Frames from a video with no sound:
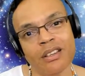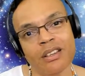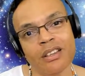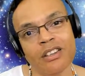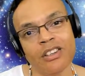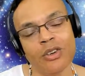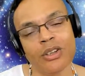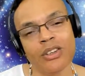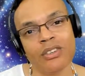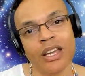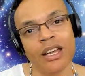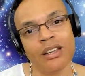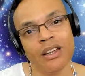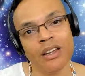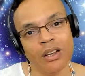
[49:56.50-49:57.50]
You
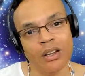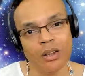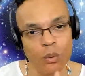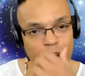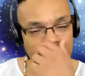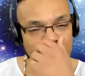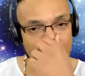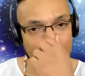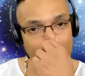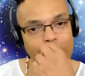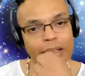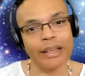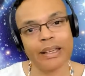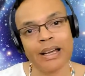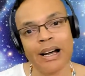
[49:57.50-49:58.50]
understand? We look
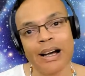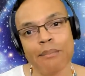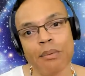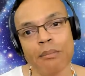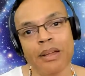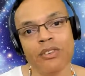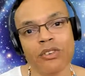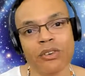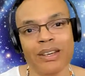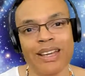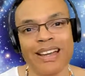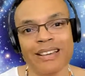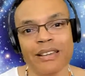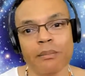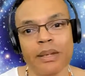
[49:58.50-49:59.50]
at complementary
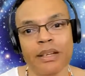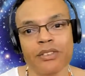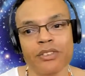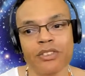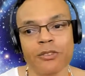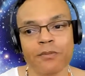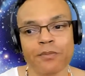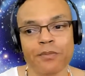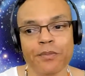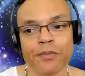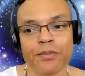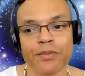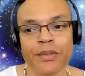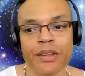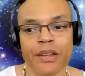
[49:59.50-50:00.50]
elements.
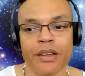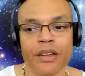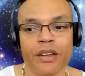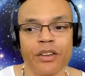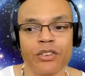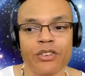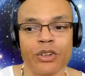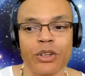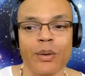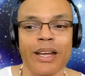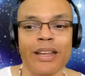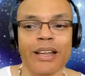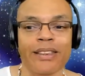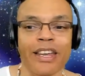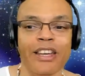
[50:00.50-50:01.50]
So anyway,
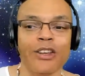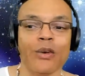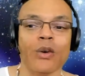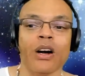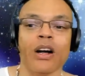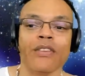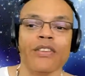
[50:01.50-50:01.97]
thank you all.